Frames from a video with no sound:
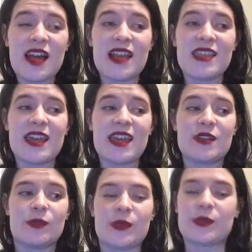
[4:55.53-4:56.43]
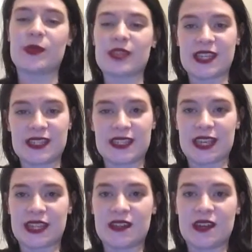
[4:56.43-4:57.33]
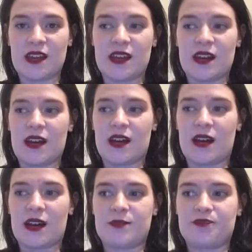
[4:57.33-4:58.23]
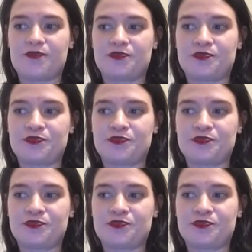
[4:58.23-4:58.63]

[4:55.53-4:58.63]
and then we would release it, um,